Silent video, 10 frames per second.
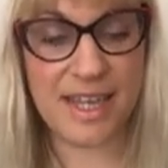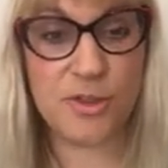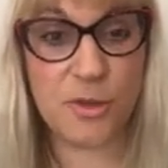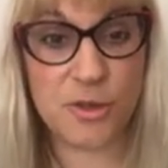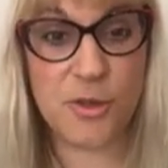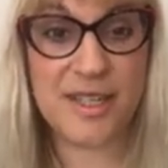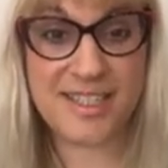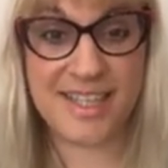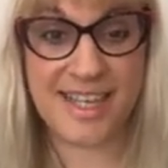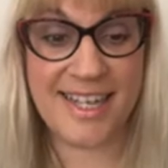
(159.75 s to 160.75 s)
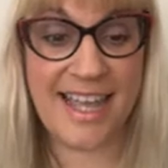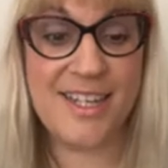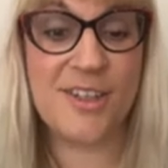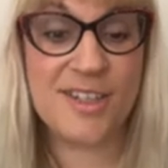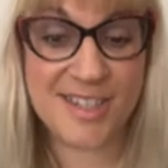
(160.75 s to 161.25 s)
and don't go and see
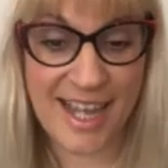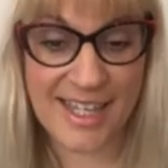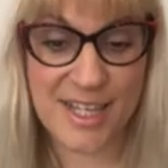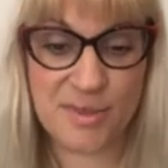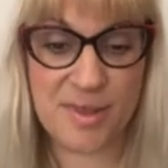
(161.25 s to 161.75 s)
any other psychics,